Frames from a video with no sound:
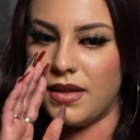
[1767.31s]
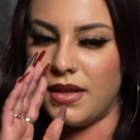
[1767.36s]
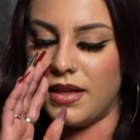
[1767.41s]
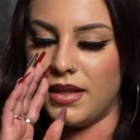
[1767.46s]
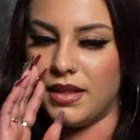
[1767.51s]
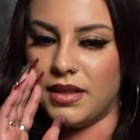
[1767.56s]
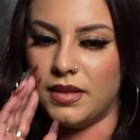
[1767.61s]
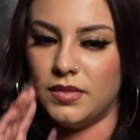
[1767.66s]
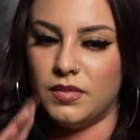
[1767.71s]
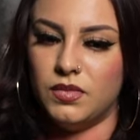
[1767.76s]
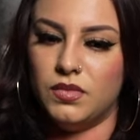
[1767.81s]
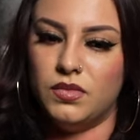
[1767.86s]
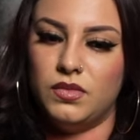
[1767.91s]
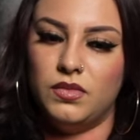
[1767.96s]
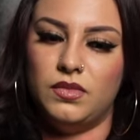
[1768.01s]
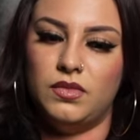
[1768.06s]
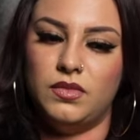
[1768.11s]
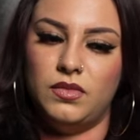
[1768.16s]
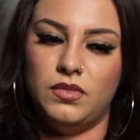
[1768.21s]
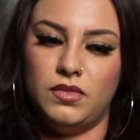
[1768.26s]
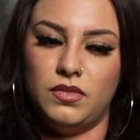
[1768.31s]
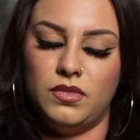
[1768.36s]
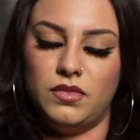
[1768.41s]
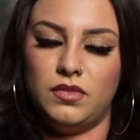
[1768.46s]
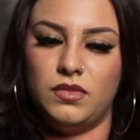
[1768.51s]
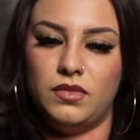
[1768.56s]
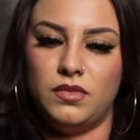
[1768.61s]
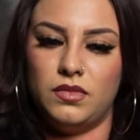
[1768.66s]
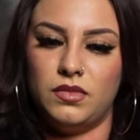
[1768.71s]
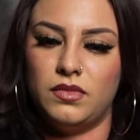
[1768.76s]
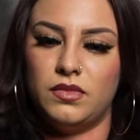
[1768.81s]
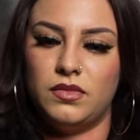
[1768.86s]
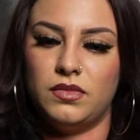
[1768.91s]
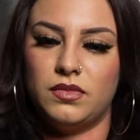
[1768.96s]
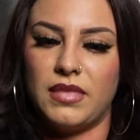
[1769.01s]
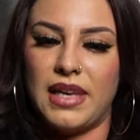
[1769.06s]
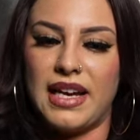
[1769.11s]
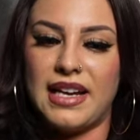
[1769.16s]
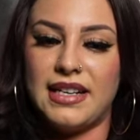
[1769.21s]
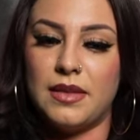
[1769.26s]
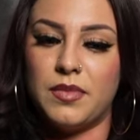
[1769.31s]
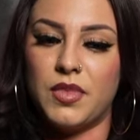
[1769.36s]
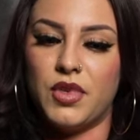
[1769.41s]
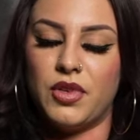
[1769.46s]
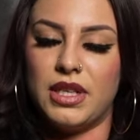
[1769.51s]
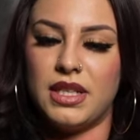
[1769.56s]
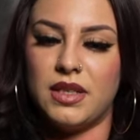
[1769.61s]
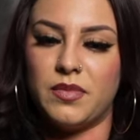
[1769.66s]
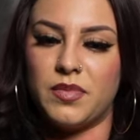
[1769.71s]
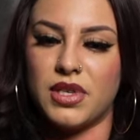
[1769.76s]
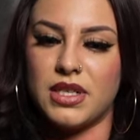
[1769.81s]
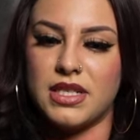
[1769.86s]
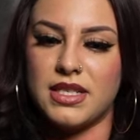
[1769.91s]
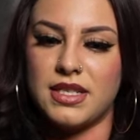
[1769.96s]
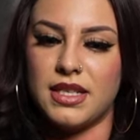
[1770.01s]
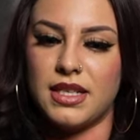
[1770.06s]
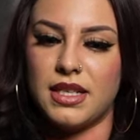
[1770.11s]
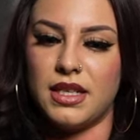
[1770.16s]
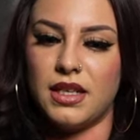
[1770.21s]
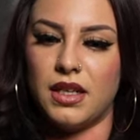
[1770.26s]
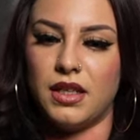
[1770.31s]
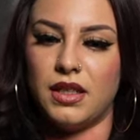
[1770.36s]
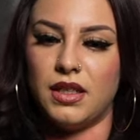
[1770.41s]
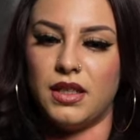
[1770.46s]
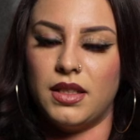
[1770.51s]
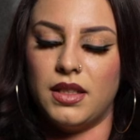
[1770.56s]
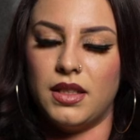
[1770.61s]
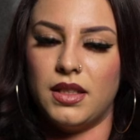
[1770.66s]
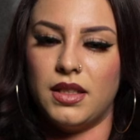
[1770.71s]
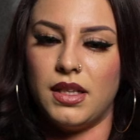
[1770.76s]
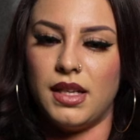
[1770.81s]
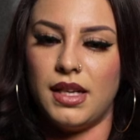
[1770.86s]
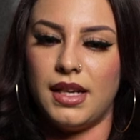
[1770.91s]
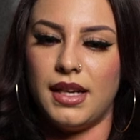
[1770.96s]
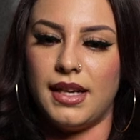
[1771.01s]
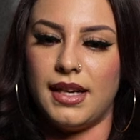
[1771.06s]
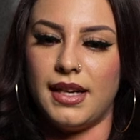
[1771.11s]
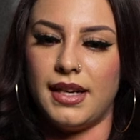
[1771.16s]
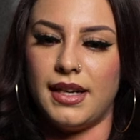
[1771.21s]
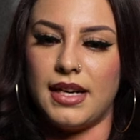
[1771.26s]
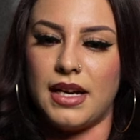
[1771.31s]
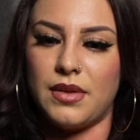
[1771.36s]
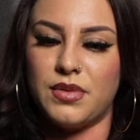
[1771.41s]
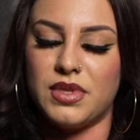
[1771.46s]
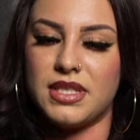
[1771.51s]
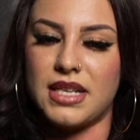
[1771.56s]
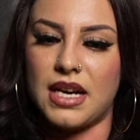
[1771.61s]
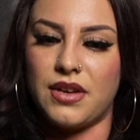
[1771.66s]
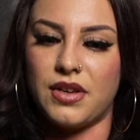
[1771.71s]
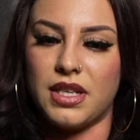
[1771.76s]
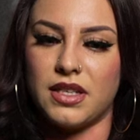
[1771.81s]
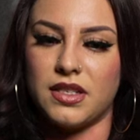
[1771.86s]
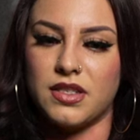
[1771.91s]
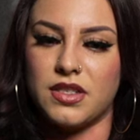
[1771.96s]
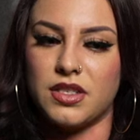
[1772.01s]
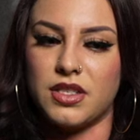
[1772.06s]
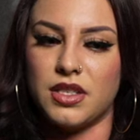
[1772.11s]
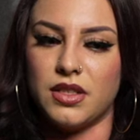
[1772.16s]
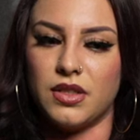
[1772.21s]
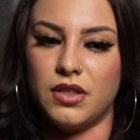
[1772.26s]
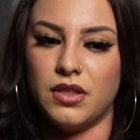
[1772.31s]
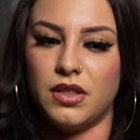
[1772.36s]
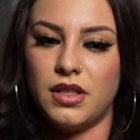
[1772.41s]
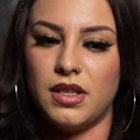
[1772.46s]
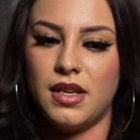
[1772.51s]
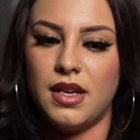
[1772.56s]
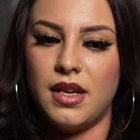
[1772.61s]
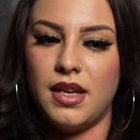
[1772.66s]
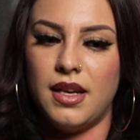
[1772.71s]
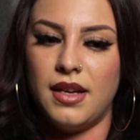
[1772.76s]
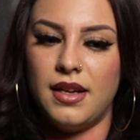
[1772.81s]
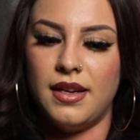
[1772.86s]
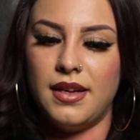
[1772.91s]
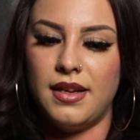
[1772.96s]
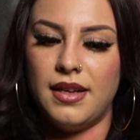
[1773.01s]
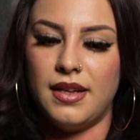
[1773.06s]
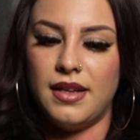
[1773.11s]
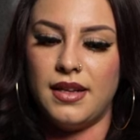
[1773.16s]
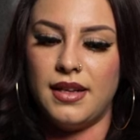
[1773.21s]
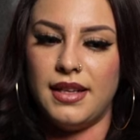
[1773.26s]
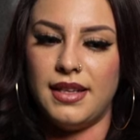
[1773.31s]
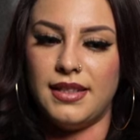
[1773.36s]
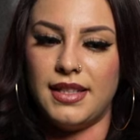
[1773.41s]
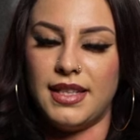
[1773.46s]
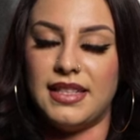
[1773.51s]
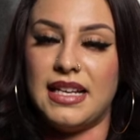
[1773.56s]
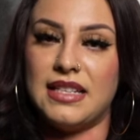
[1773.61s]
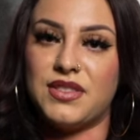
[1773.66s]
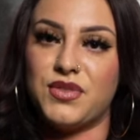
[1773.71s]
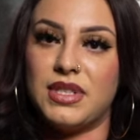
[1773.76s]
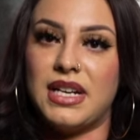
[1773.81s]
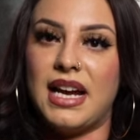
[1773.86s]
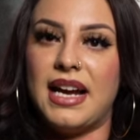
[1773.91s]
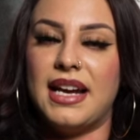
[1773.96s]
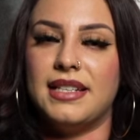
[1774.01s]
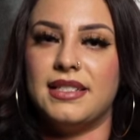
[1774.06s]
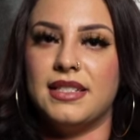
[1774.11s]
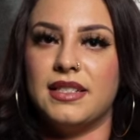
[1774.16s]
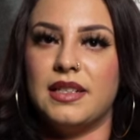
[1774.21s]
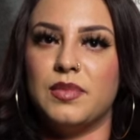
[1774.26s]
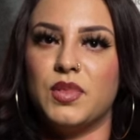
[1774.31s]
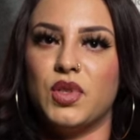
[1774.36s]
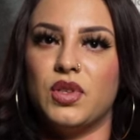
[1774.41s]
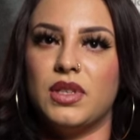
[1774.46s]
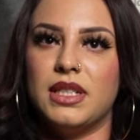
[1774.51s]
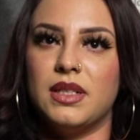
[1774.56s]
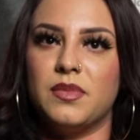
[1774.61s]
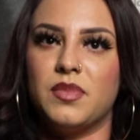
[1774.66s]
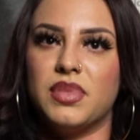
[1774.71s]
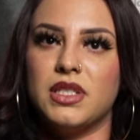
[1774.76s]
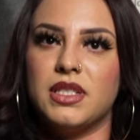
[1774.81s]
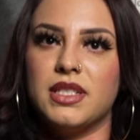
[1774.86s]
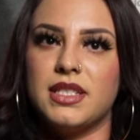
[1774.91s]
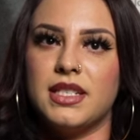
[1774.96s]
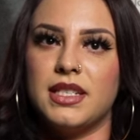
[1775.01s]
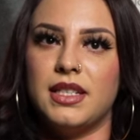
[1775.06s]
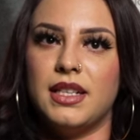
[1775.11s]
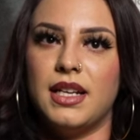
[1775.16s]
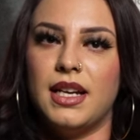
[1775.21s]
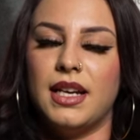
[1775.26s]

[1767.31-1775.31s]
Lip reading: He ended up going to prison and I was out here still. And then that's when I ended up going to prison.